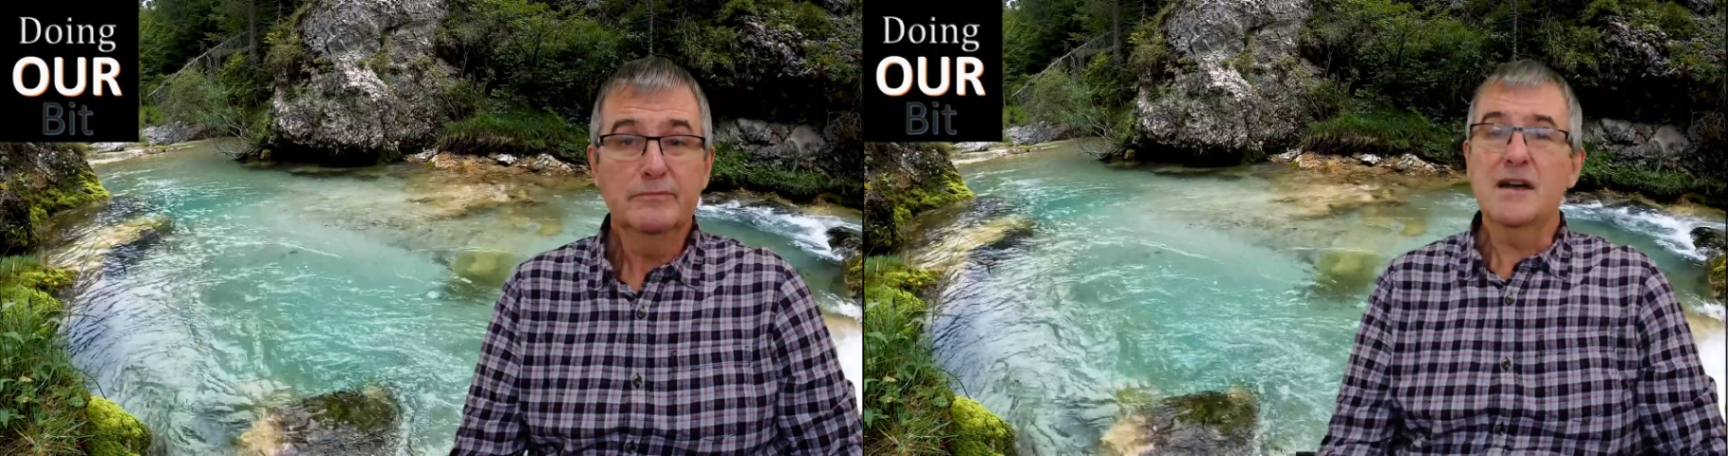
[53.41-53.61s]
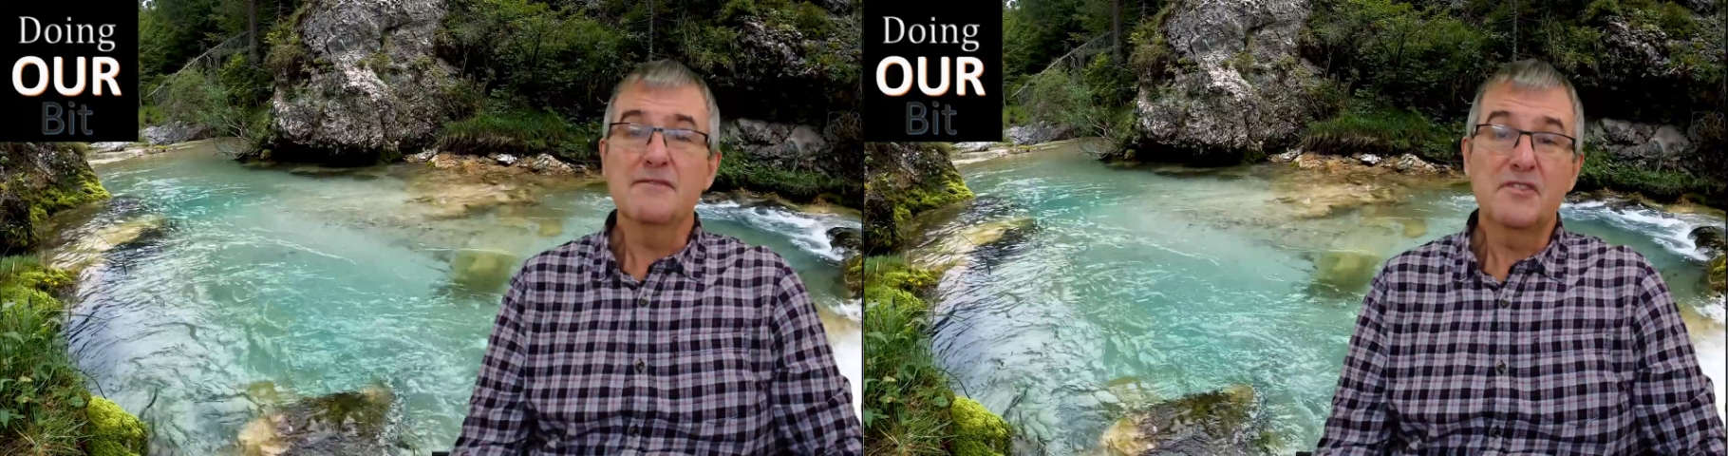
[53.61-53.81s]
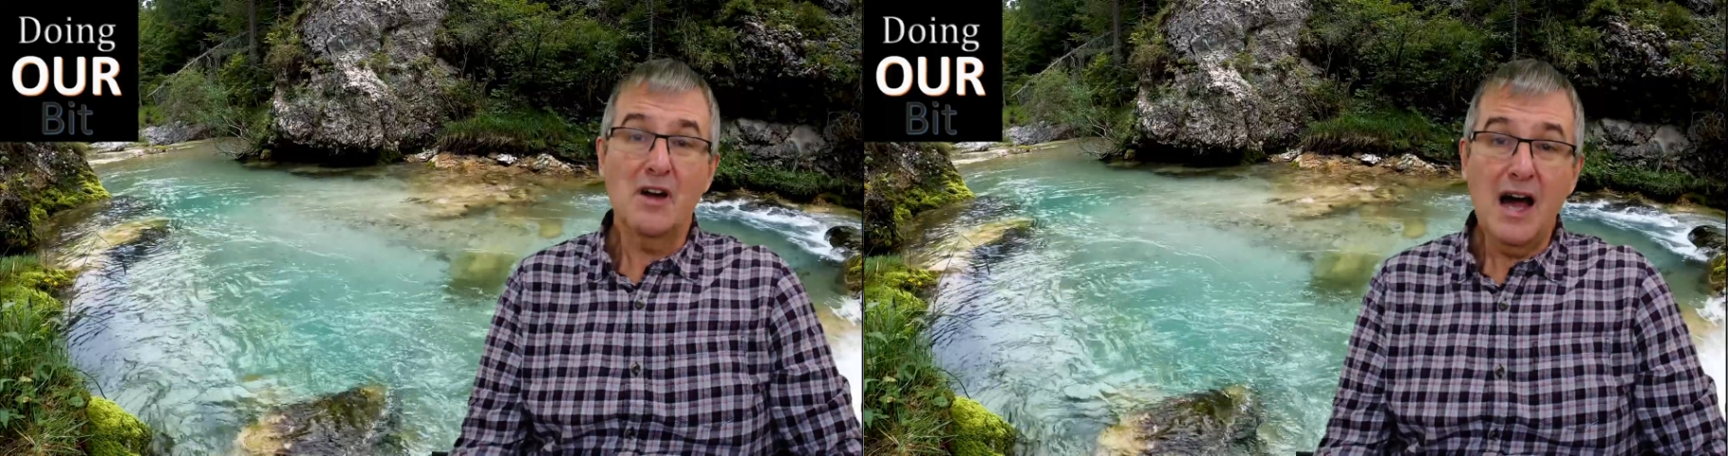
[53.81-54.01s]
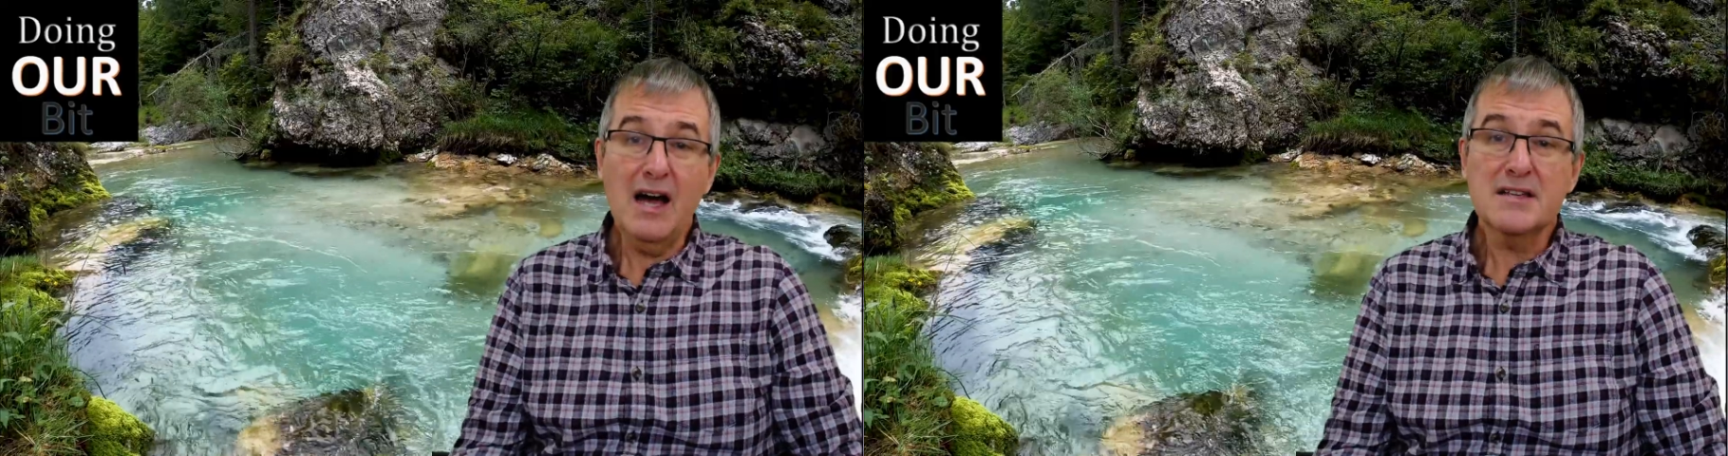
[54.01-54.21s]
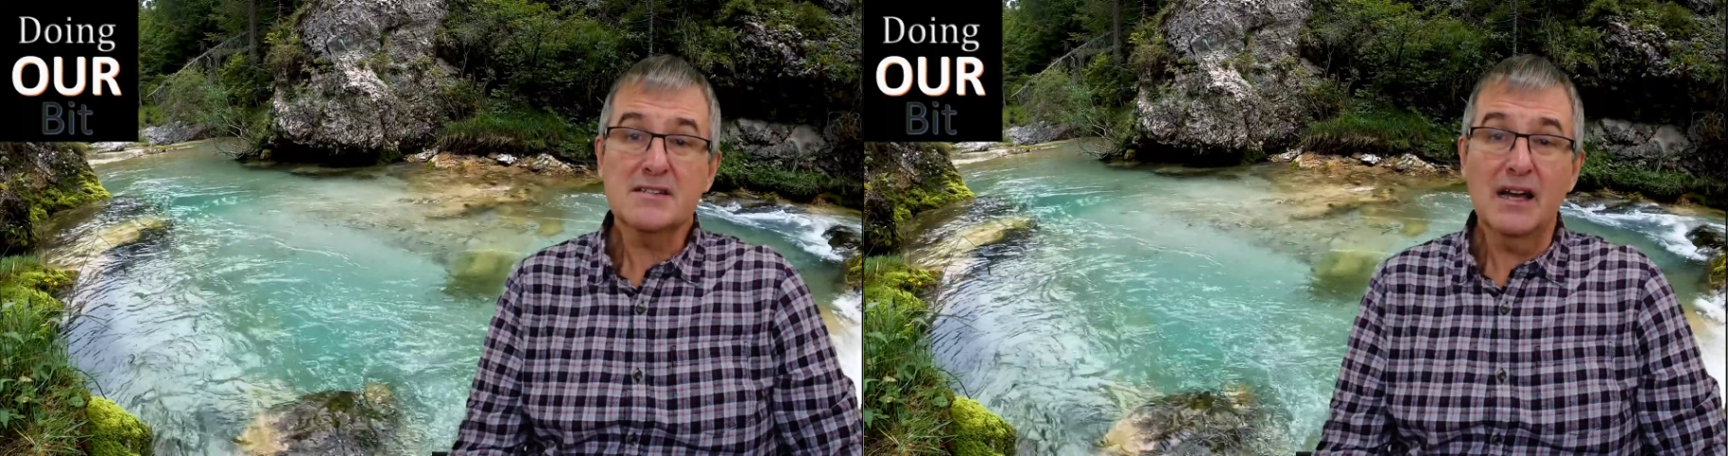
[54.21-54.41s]
And for
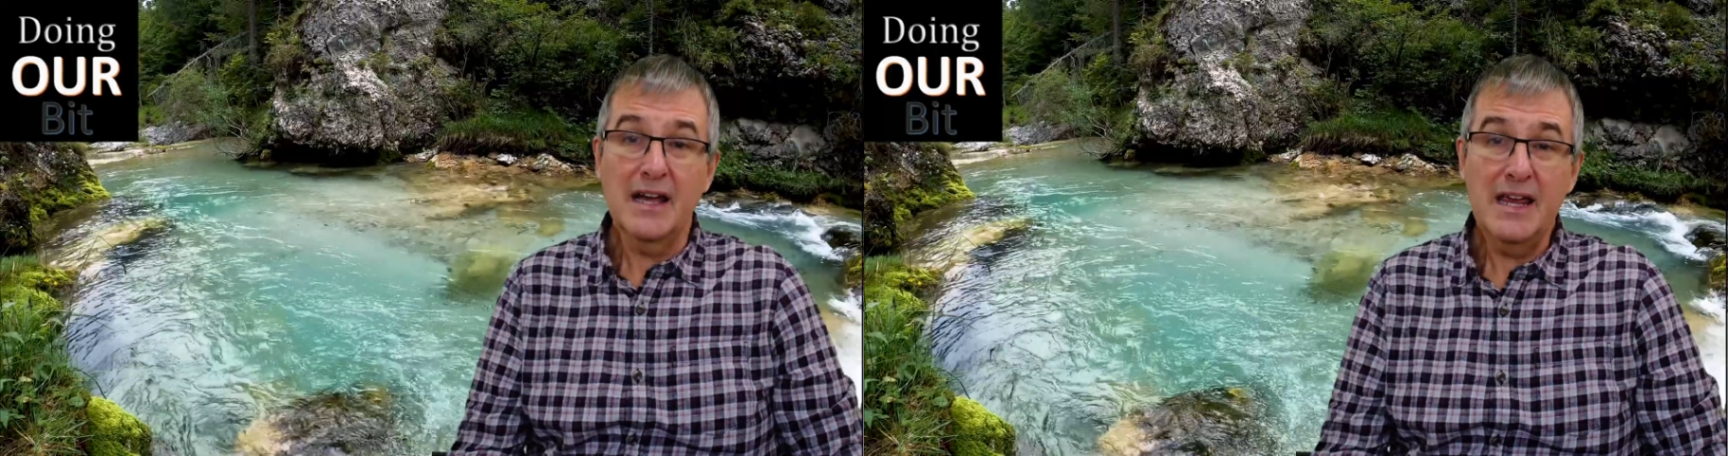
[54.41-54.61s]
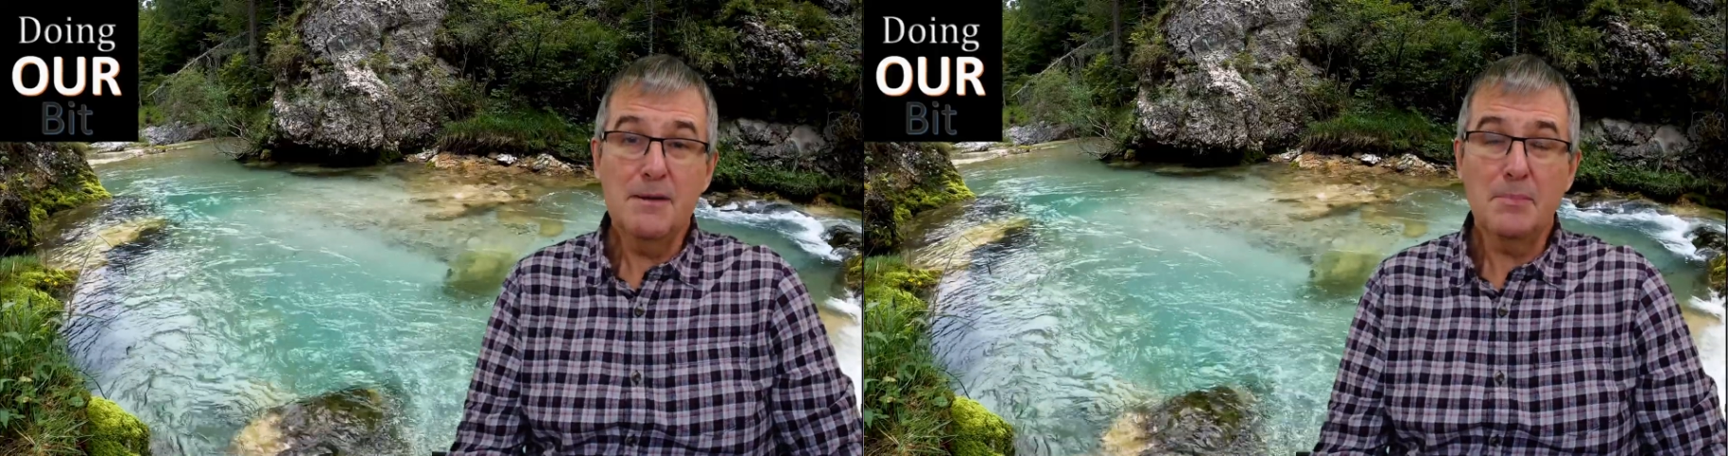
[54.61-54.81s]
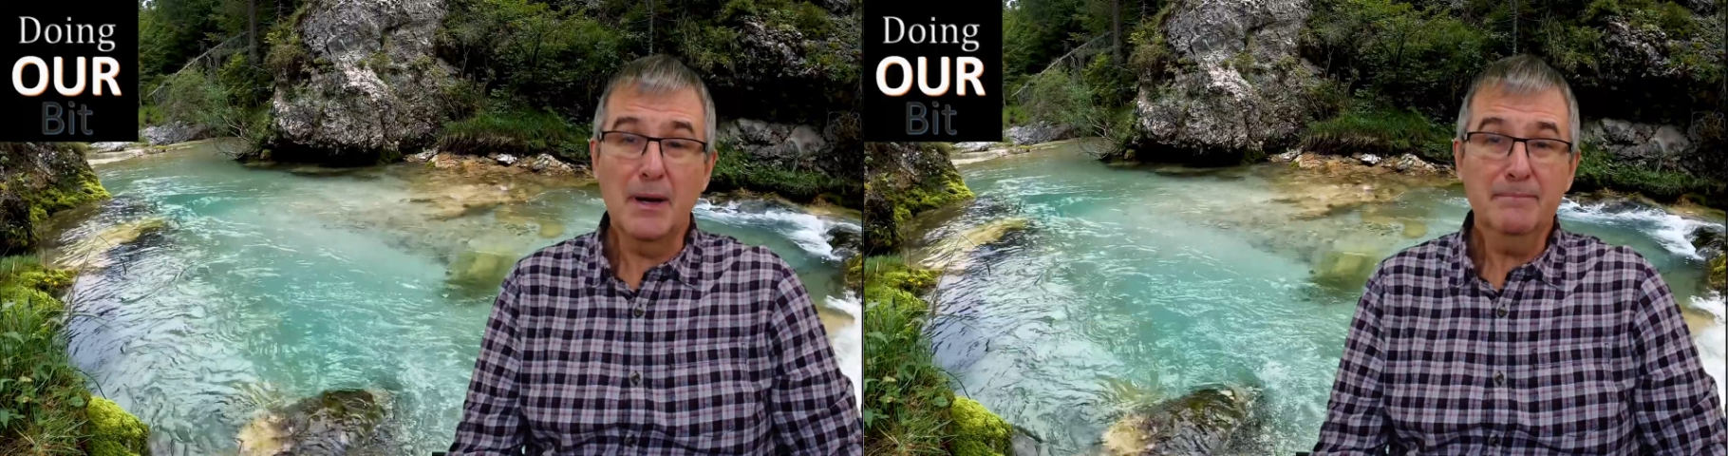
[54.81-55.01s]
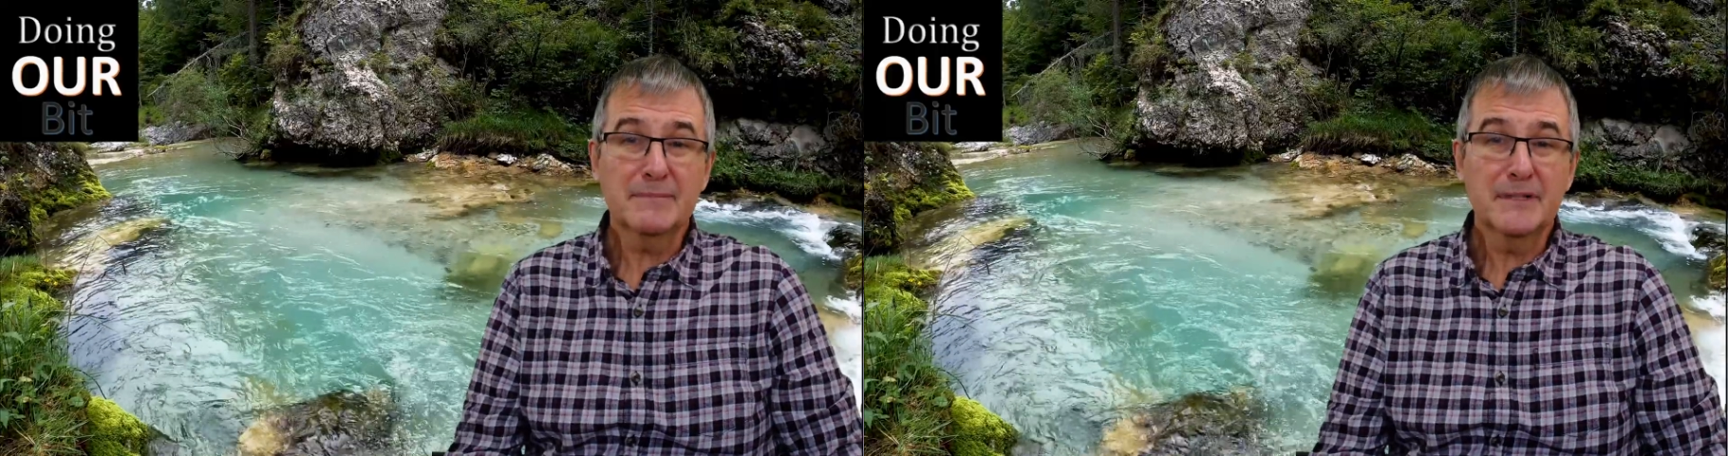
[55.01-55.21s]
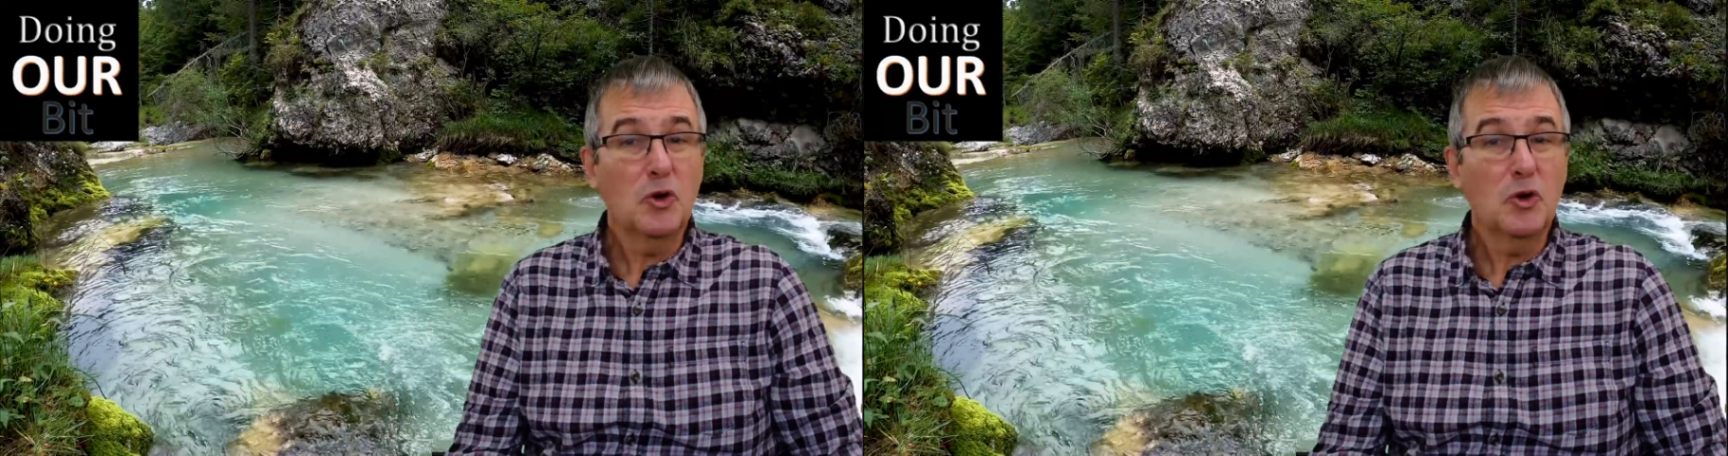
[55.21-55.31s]
us, a heat pump,